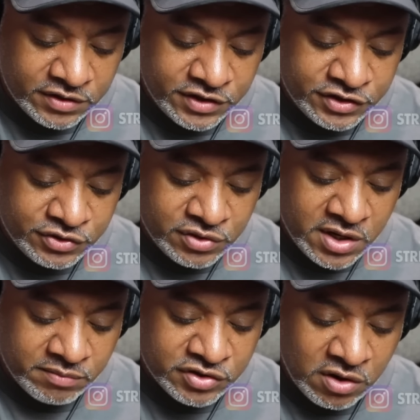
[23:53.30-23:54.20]
Did you
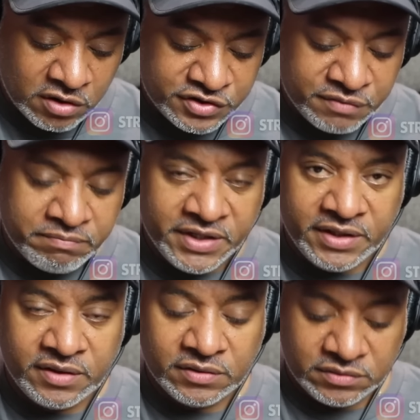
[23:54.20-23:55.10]
come talk to
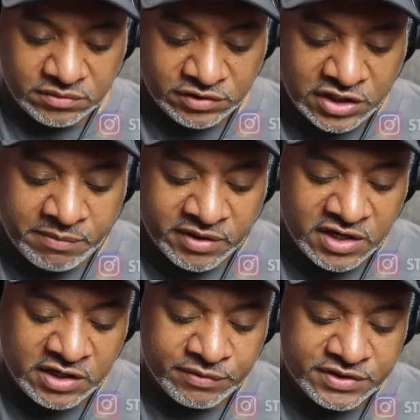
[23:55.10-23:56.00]
me? John
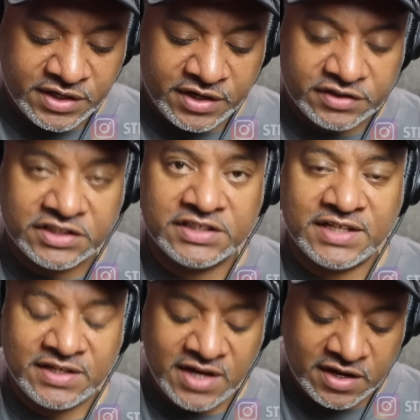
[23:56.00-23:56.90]
McKinney was saying. She
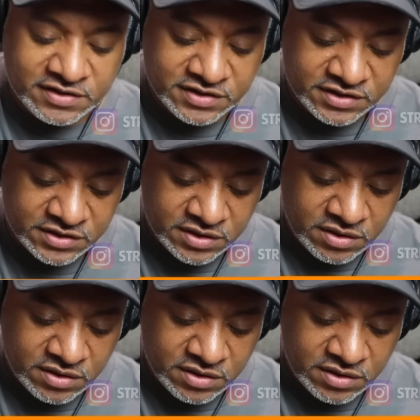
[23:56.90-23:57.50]
said, yes.